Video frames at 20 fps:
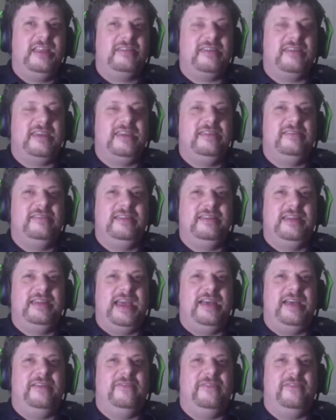easy to
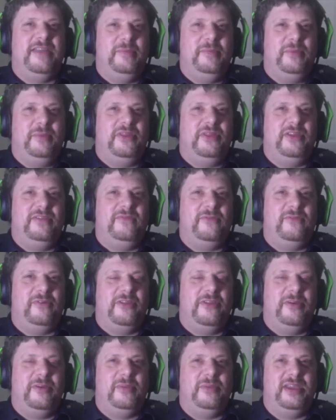have empathy for
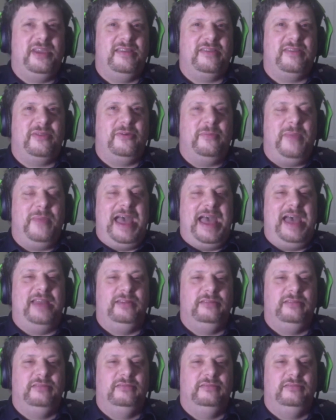them because they're bad.
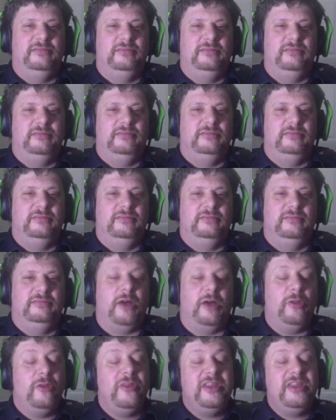
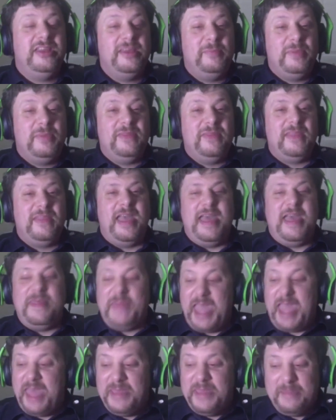Although they beat
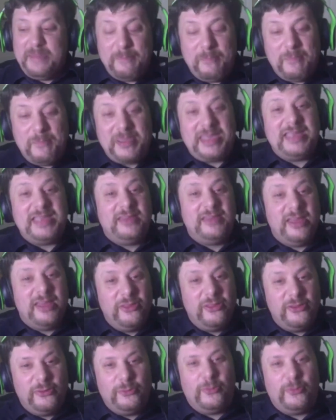
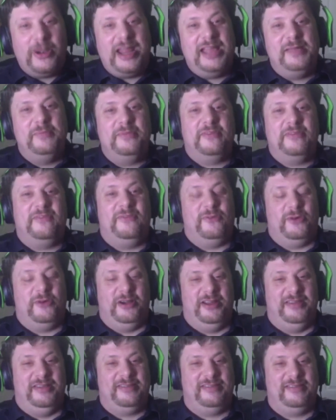the Rams for
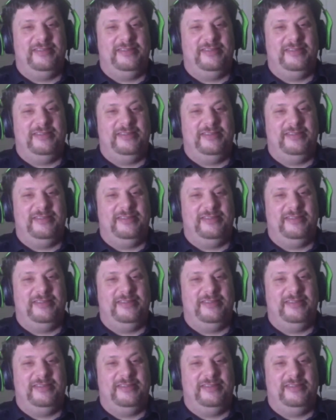us.